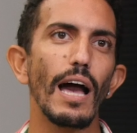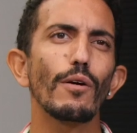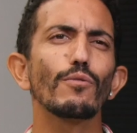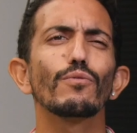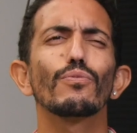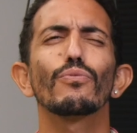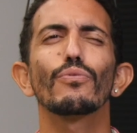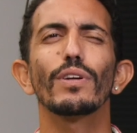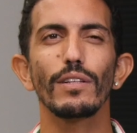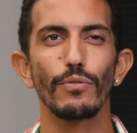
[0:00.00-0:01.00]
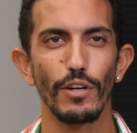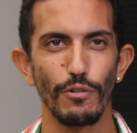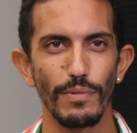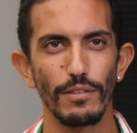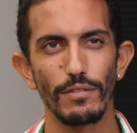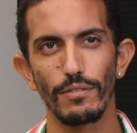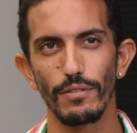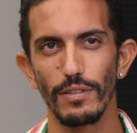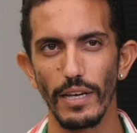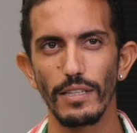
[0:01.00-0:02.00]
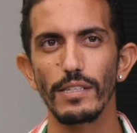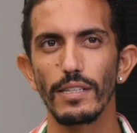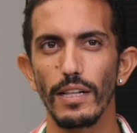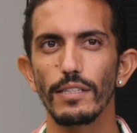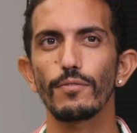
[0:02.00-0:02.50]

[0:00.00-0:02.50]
I would really recommend to take this class